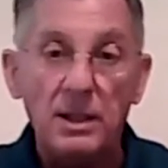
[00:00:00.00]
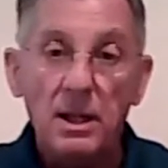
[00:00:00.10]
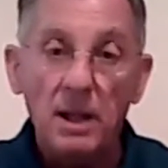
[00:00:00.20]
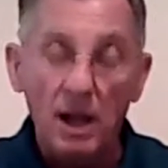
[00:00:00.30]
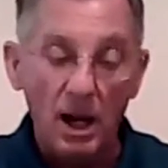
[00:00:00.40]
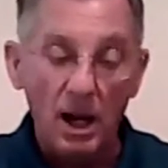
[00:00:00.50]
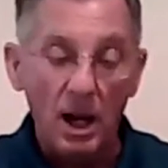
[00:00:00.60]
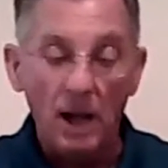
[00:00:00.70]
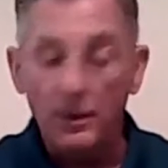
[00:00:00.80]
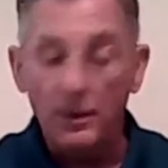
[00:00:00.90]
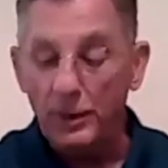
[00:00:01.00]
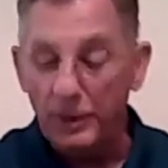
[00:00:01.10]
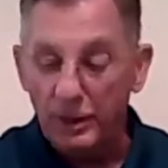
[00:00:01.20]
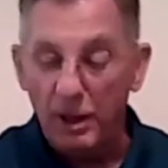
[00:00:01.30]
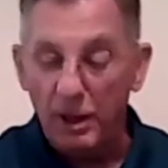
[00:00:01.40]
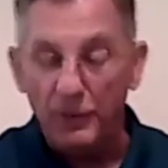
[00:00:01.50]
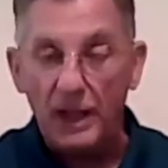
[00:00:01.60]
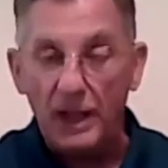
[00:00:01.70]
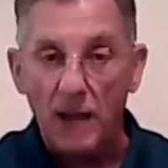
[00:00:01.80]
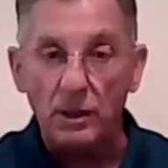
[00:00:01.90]
of the
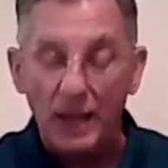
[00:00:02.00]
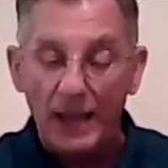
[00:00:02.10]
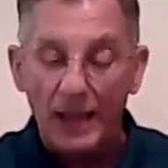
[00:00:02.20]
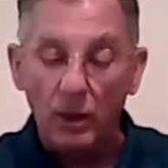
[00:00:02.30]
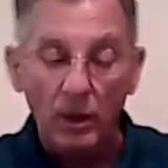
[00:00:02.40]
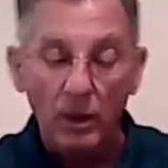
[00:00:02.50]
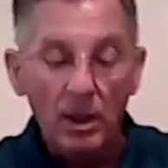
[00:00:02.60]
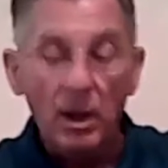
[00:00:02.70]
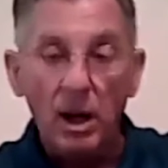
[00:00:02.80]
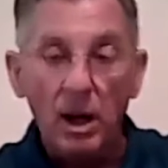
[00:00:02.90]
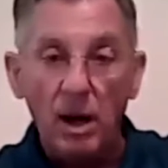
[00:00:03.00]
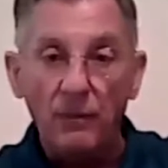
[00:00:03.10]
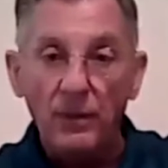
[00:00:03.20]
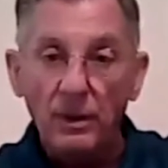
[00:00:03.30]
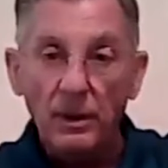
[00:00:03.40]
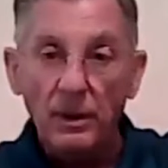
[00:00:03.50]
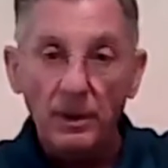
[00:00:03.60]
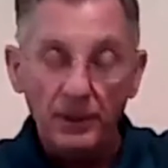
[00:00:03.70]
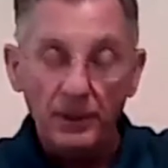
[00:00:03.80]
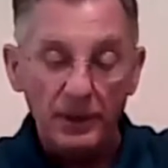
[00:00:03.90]
conical angle of
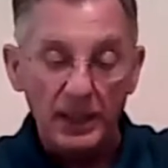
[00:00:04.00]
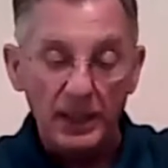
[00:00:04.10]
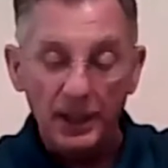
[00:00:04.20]
the